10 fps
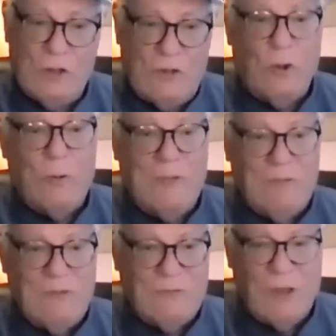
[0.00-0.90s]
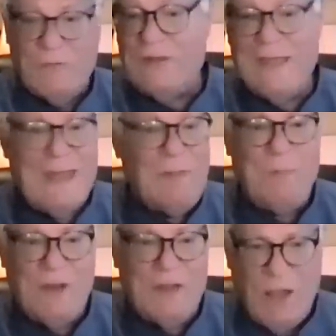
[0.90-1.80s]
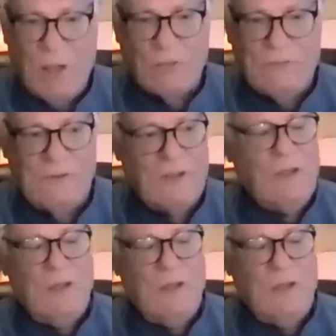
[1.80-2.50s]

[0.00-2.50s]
doing this stuff to anybody else